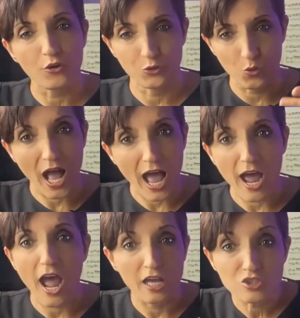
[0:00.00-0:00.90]
you
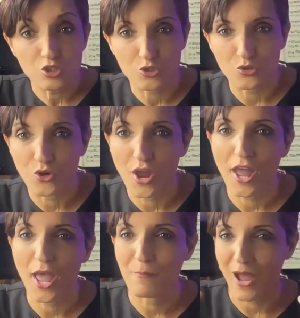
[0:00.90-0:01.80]
are
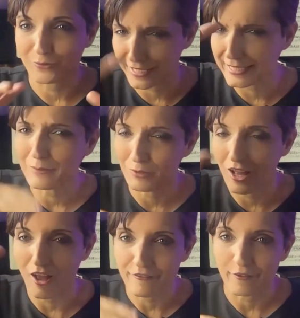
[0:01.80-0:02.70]
unsure about the label
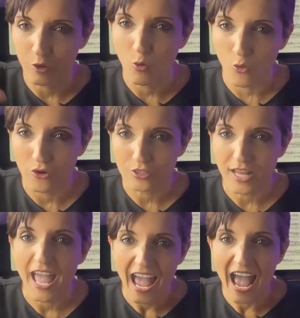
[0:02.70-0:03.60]
of a
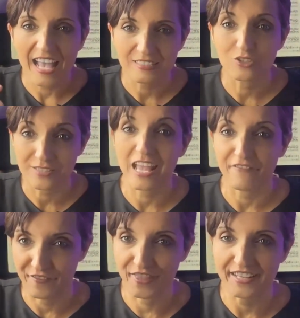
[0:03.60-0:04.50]
chord, ask yourself
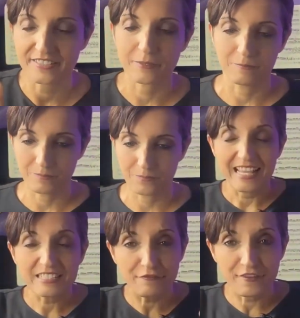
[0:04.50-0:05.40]
this.
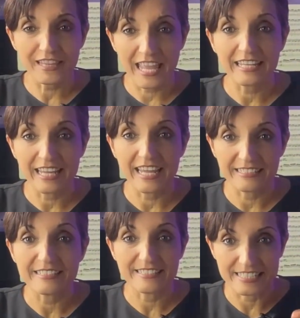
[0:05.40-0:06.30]
Does it feel like
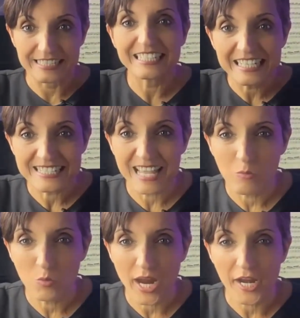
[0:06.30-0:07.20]
it is leading
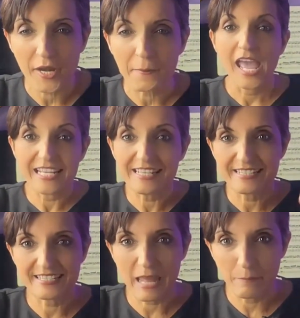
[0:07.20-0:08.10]
somewhere? Is it
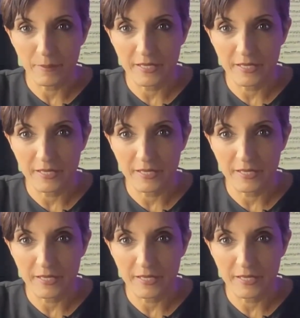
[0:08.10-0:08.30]
stepping